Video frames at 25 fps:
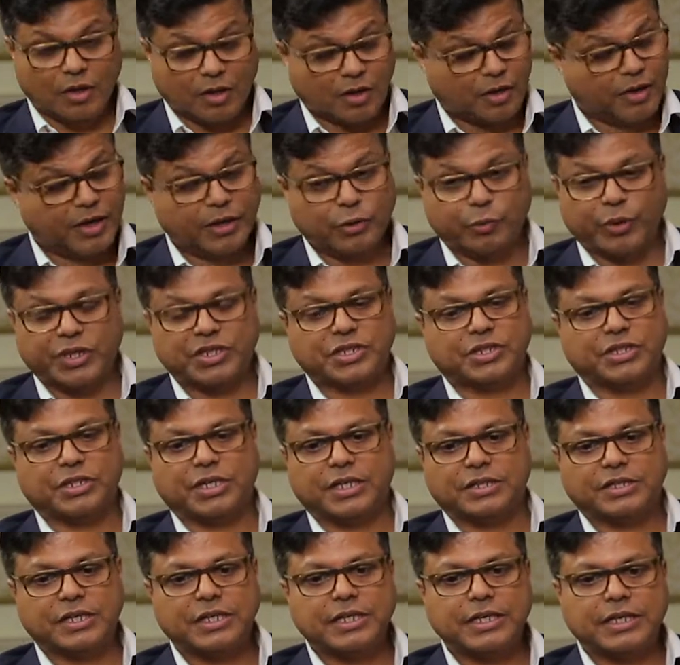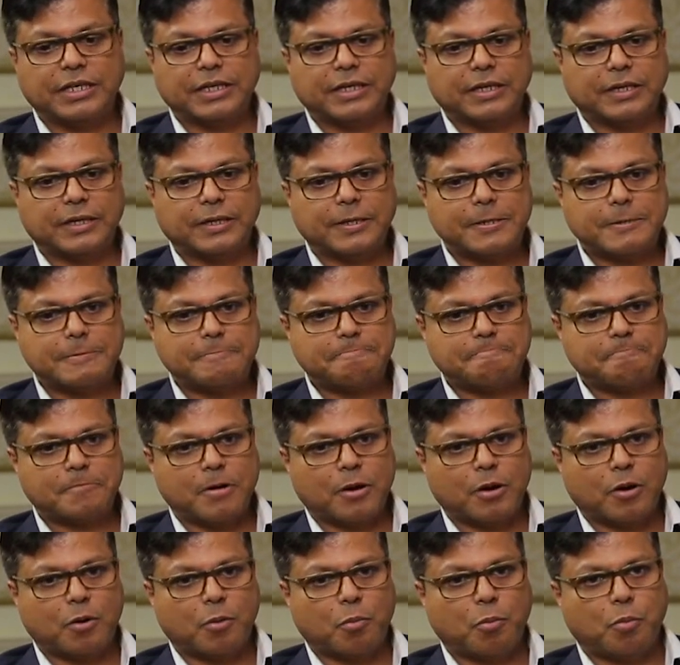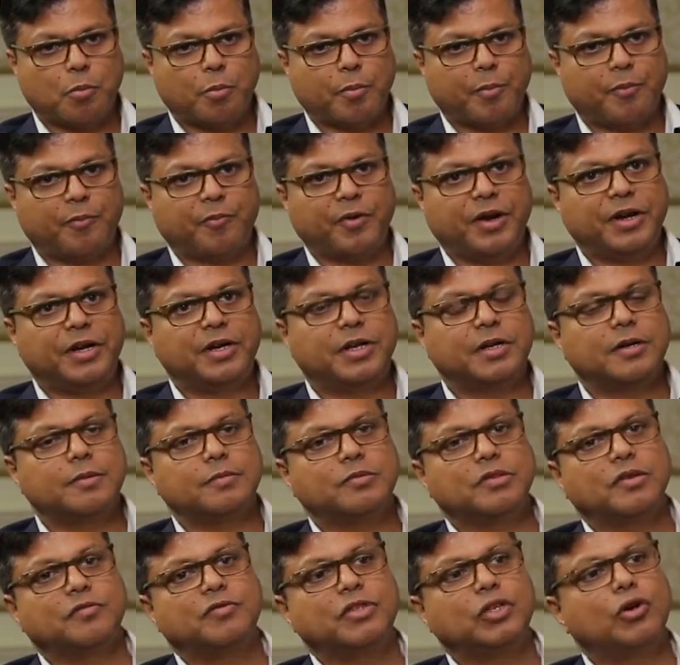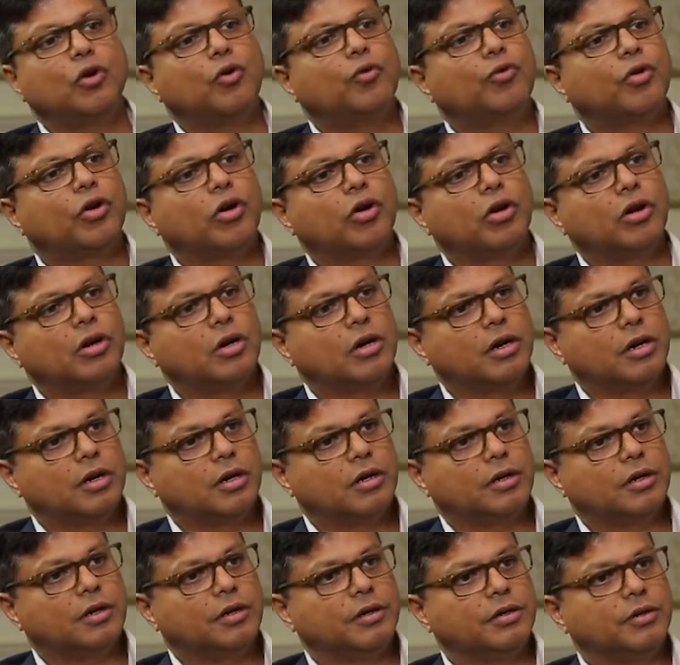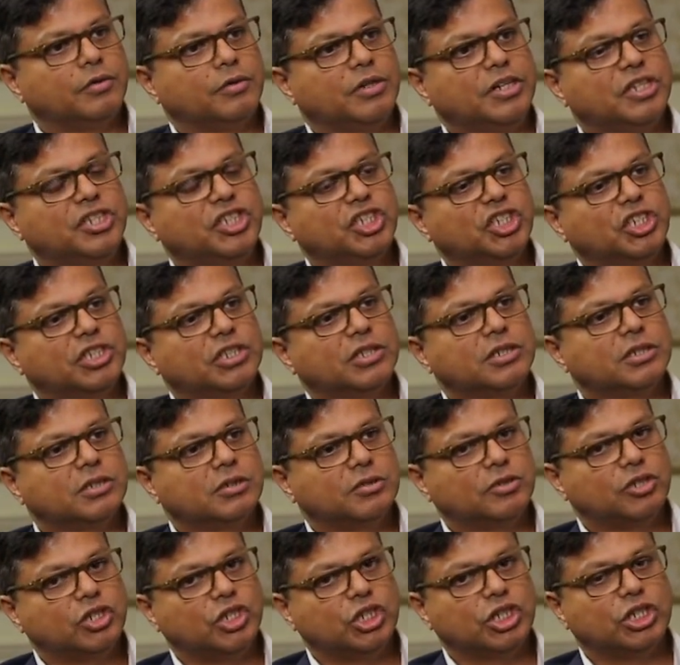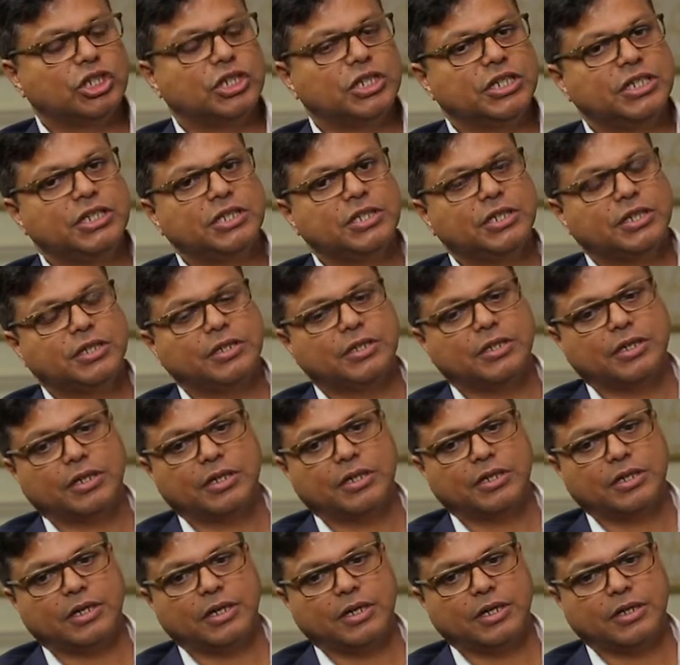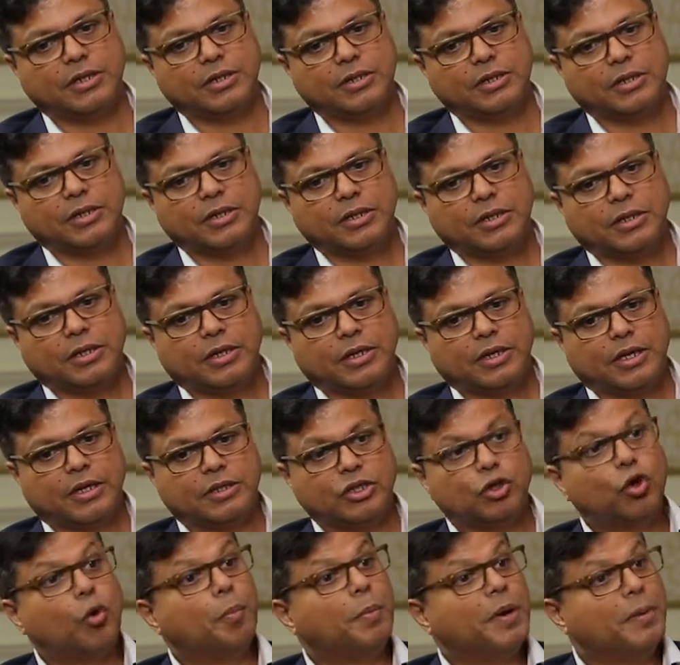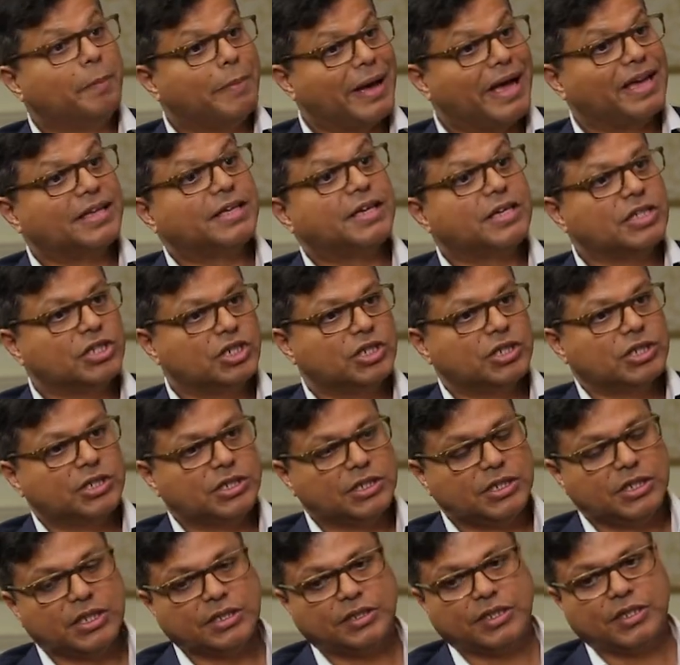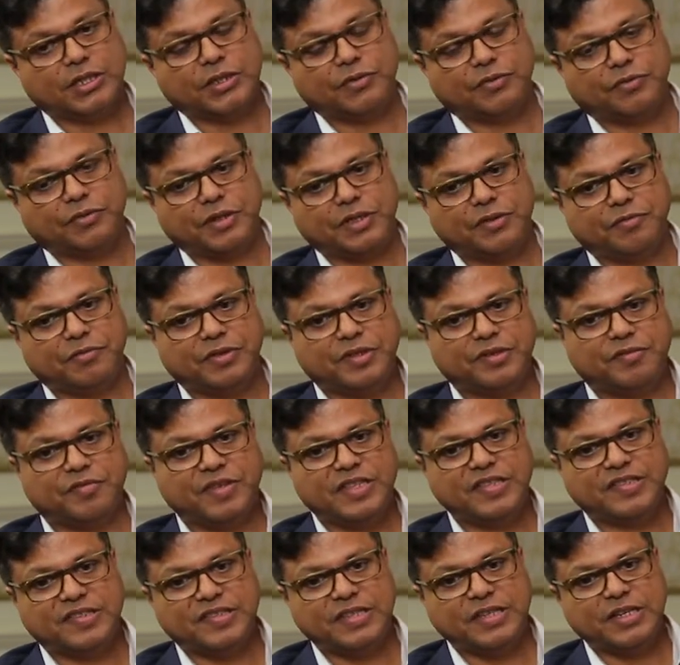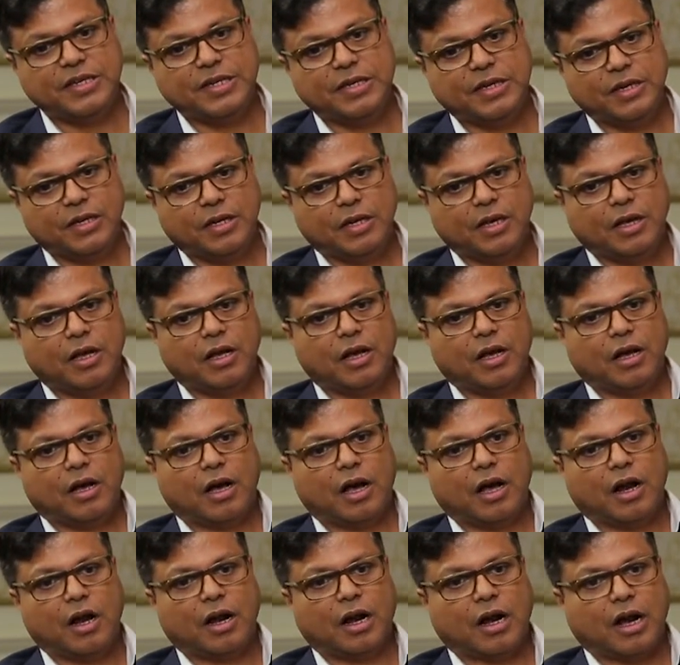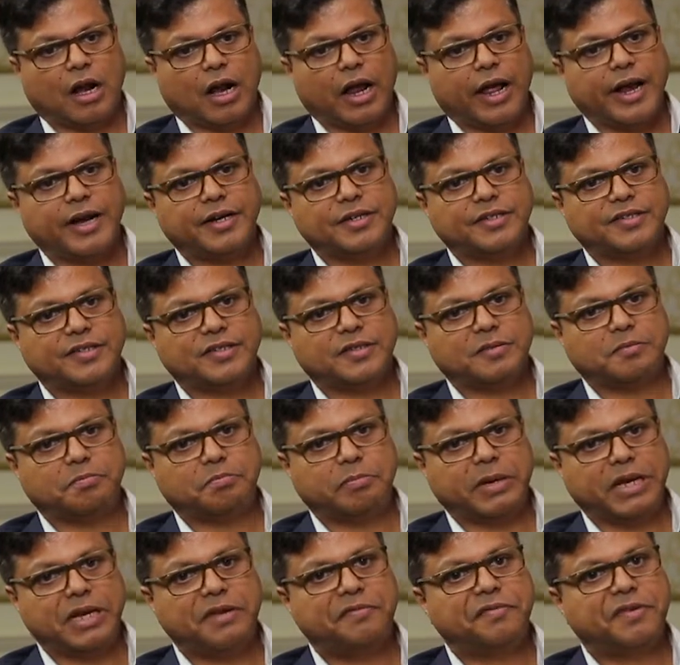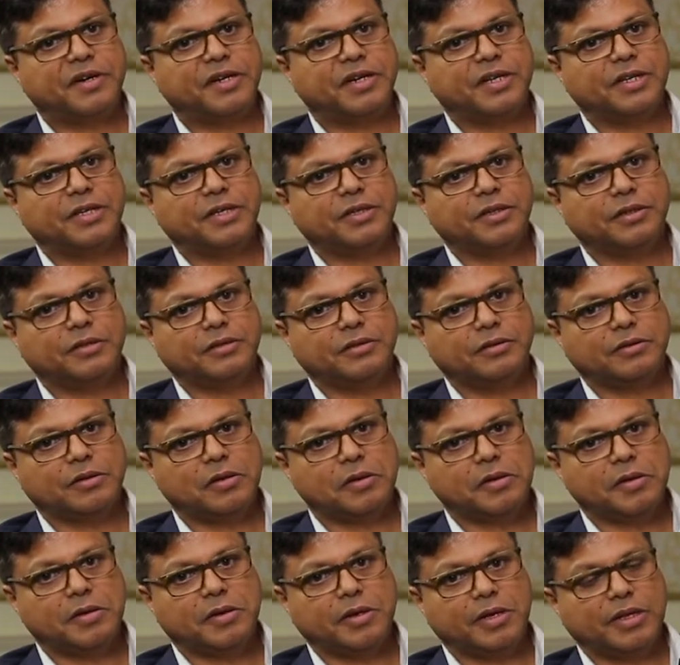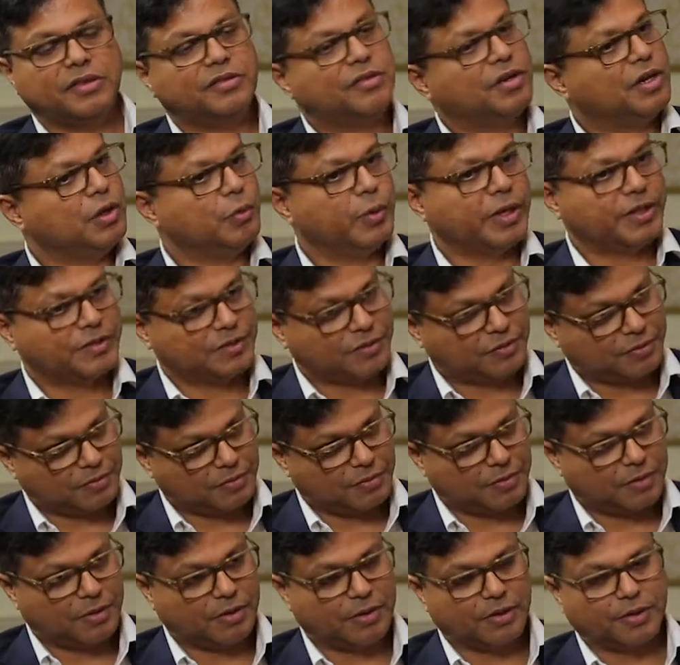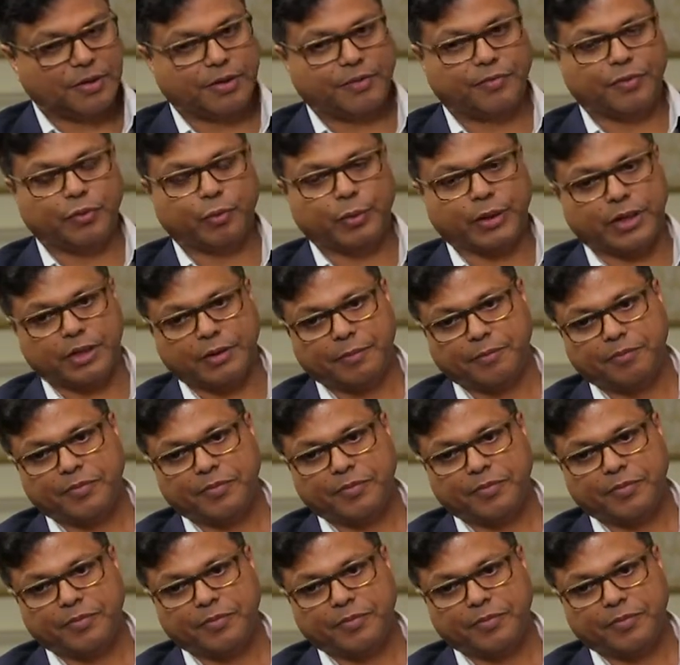Great question. I think in terms of the overall digital journey and the open banking journey, I think we see our clients benefiting in three ways, if you will.